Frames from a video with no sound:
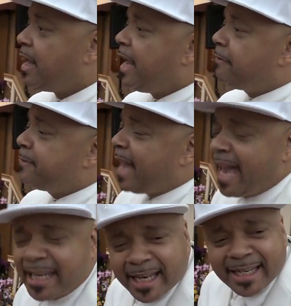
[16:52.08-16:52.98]
if they
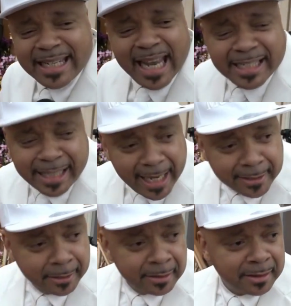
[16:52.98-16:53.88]
didn't
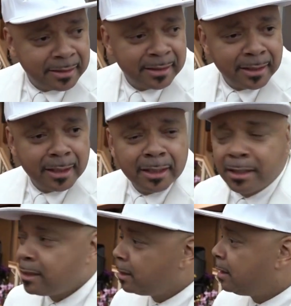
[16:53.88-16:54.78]
listen
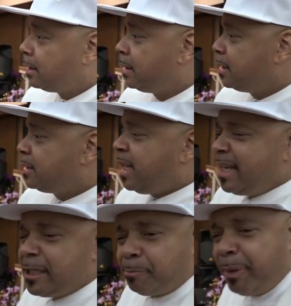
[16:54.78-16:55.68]
to
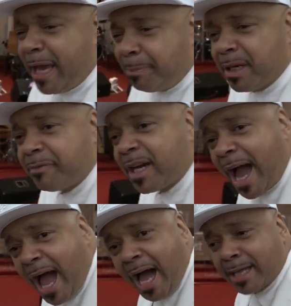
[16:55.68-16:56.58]
these people of
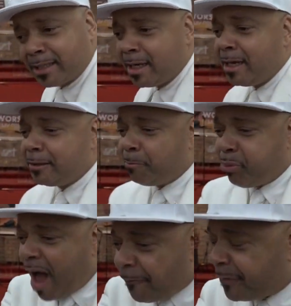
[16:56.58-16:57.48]
God, the
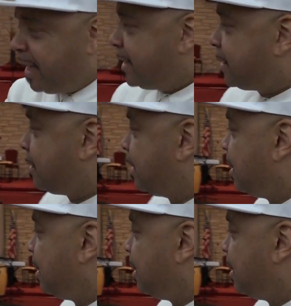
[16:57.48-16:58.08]
prophets,